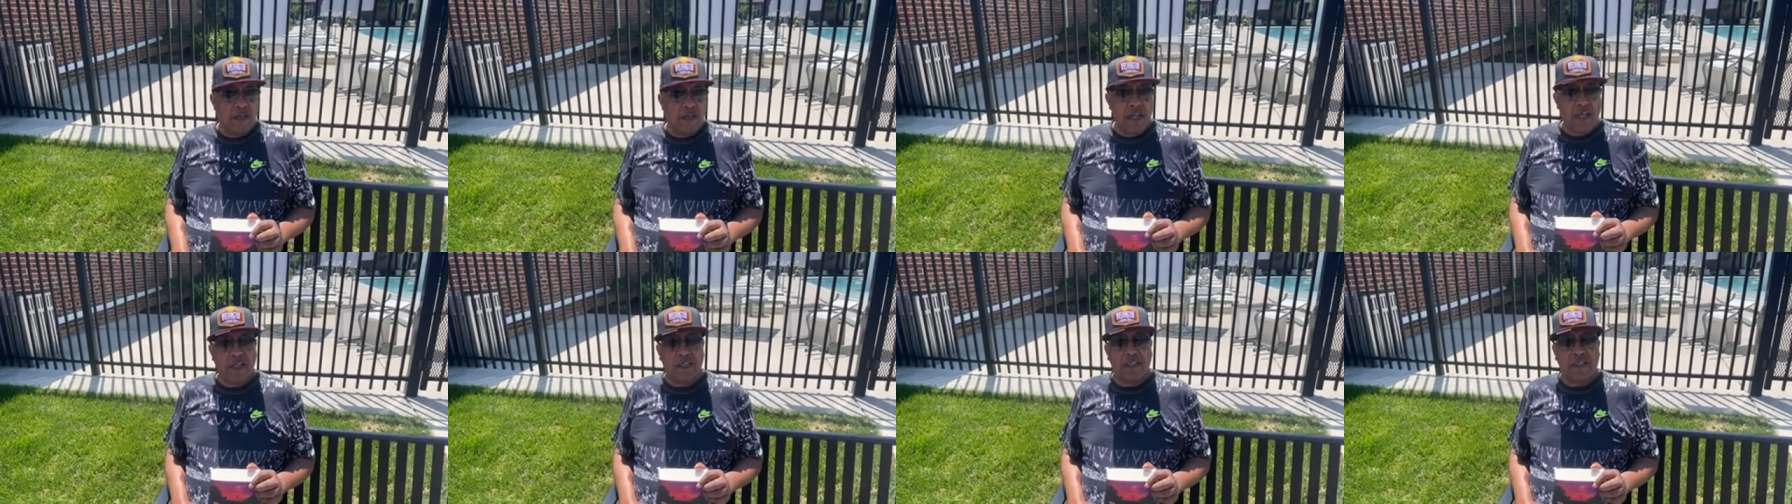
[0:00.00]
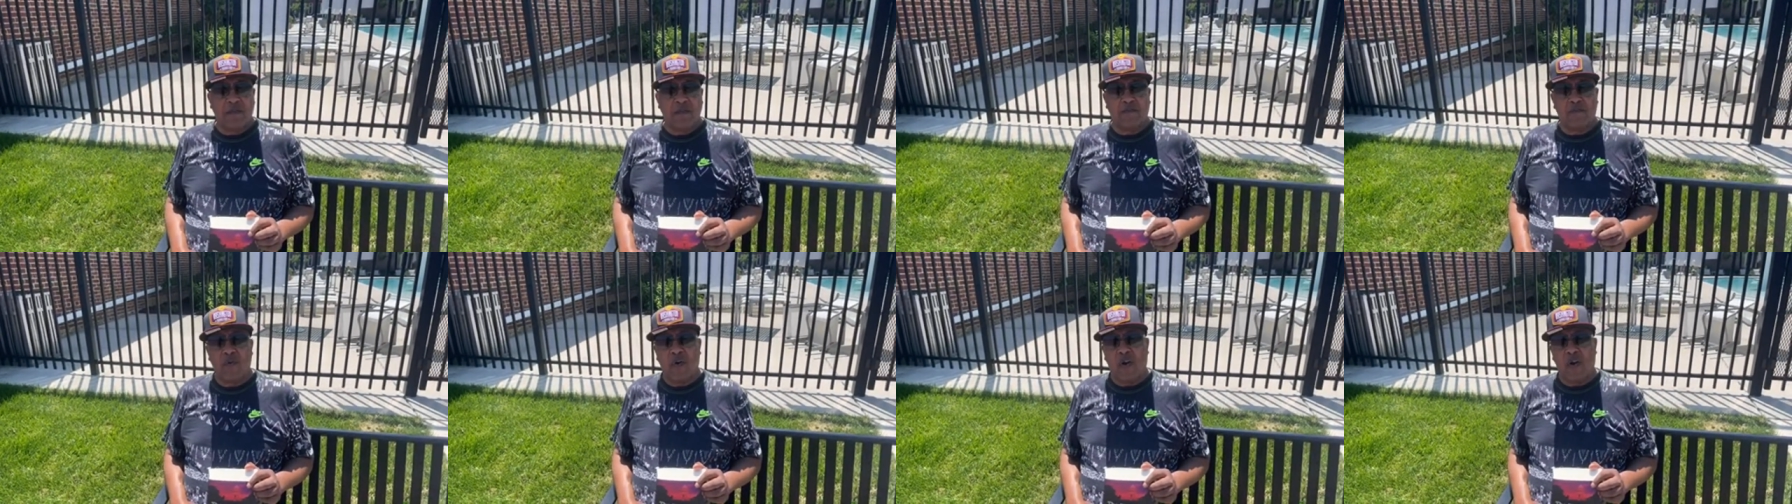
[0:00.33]

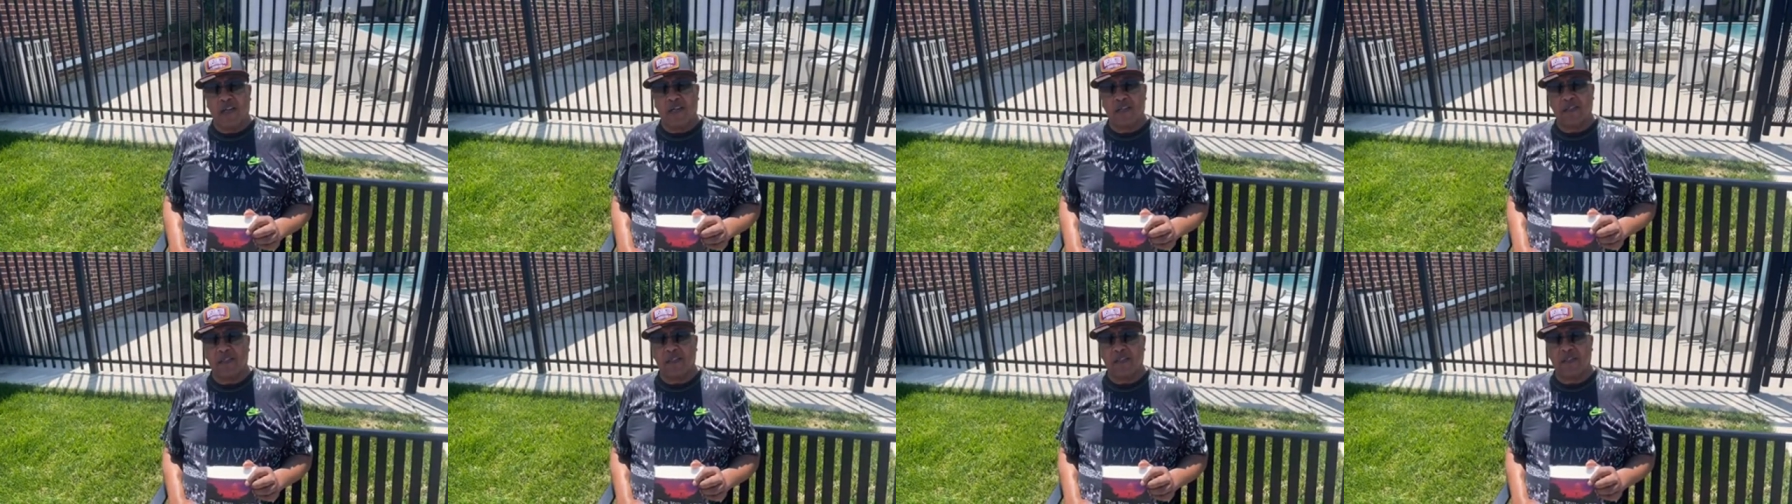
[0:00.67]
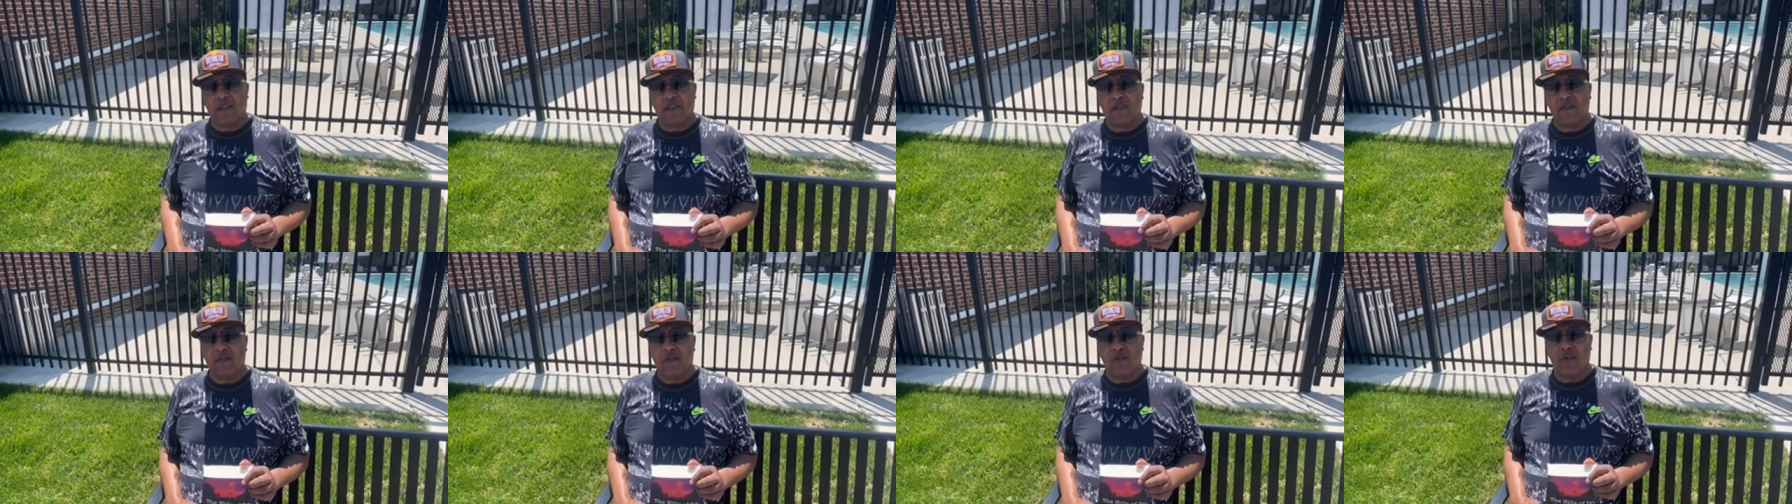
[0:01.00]
negative
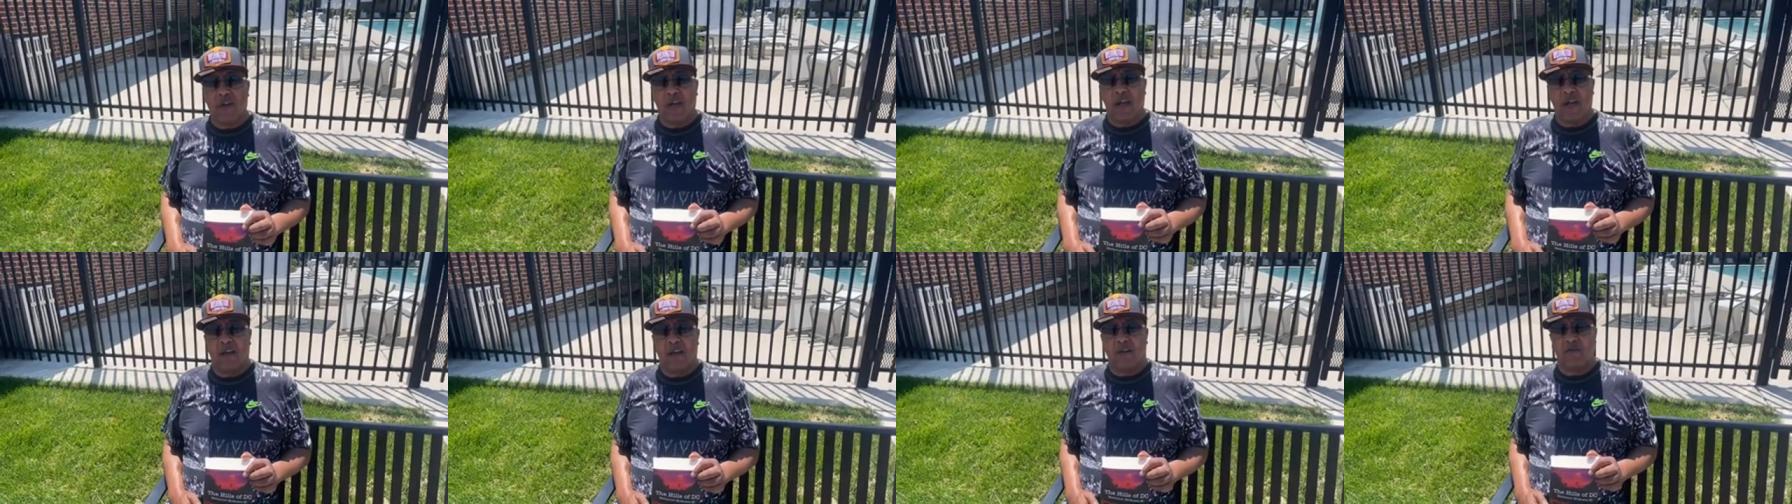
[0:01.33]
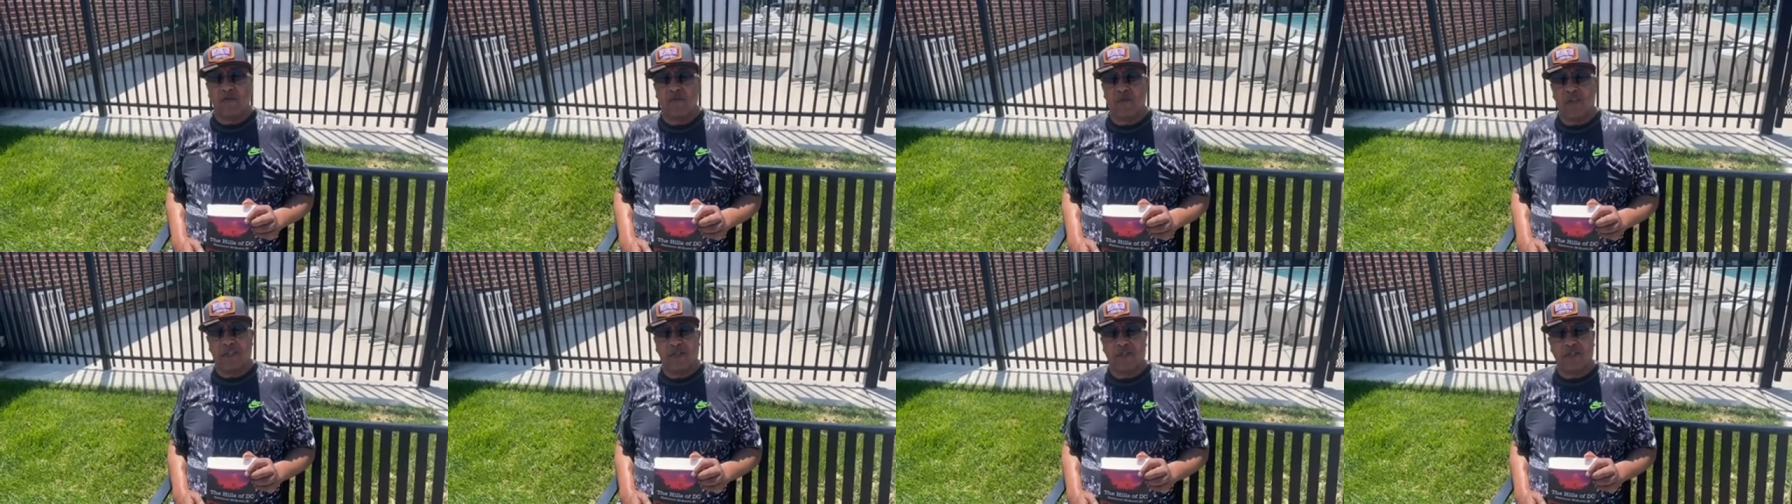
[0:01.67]
qualities, you know, our
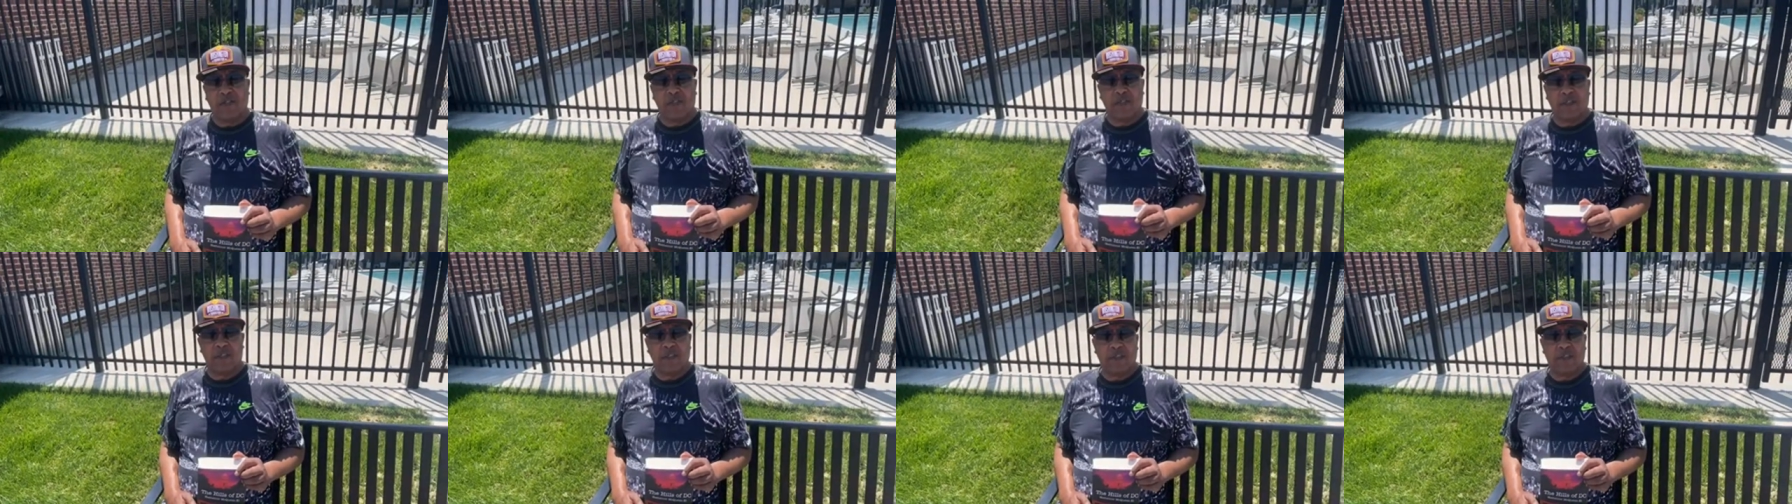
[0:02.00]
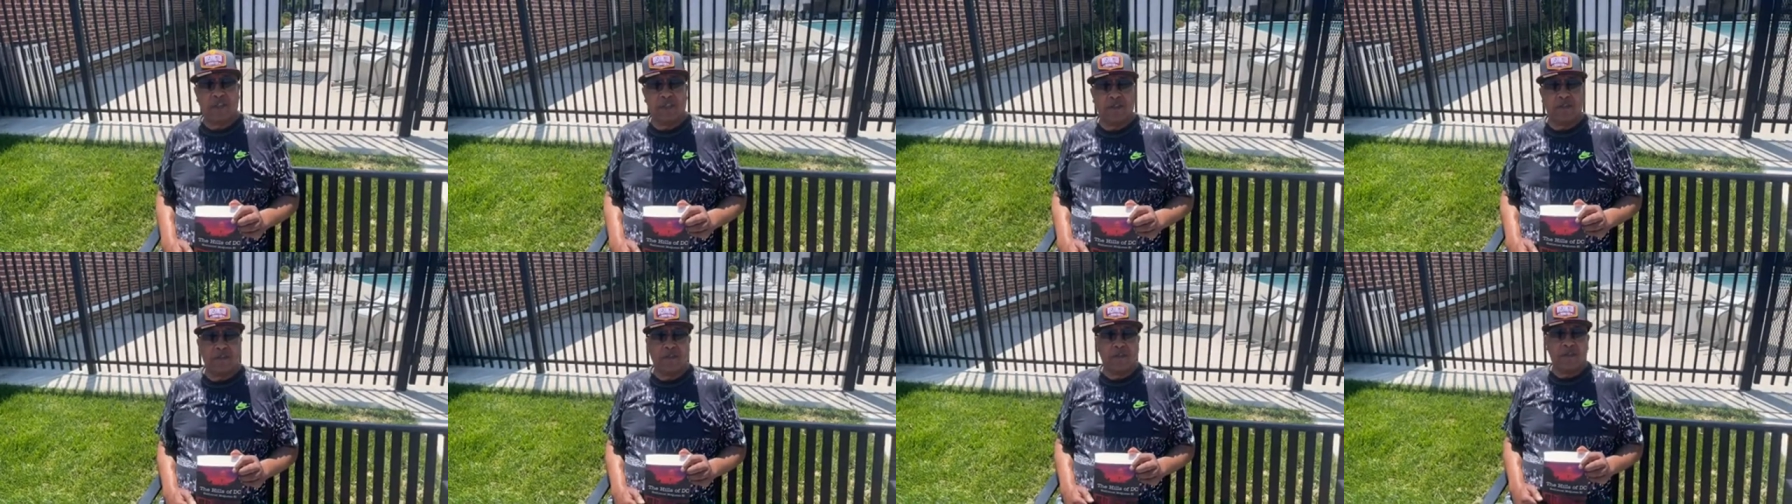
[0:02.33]
aggression
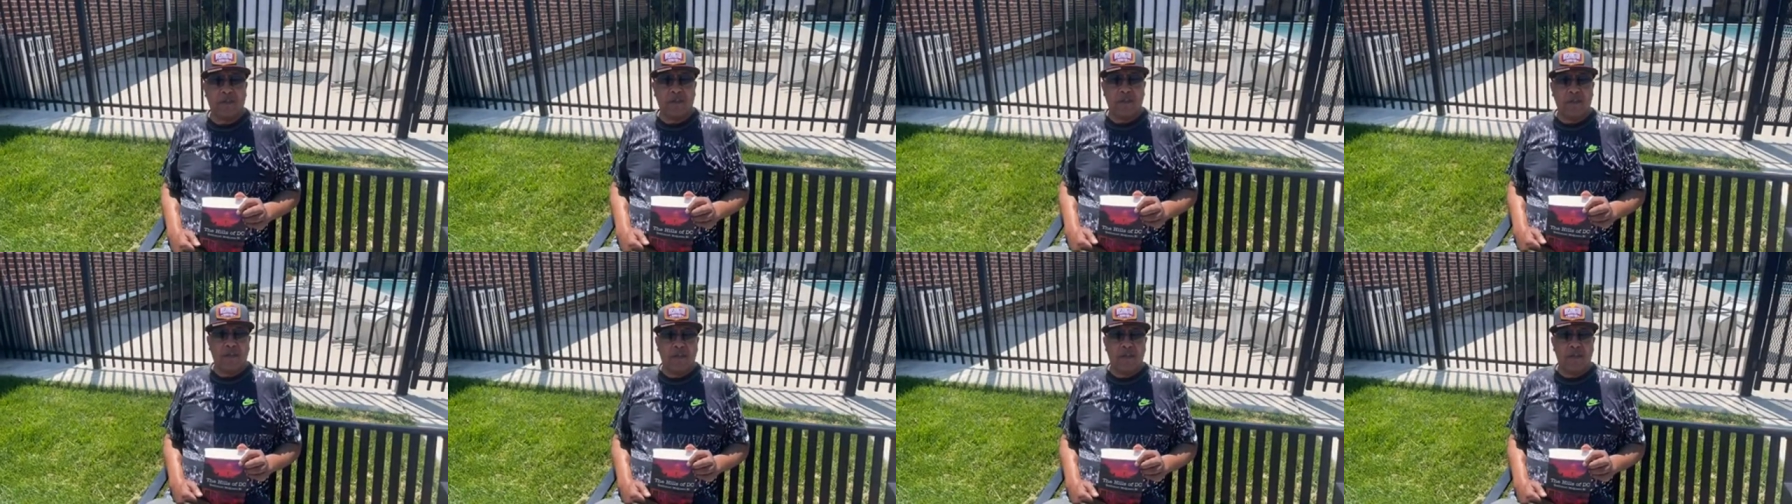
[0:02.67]
and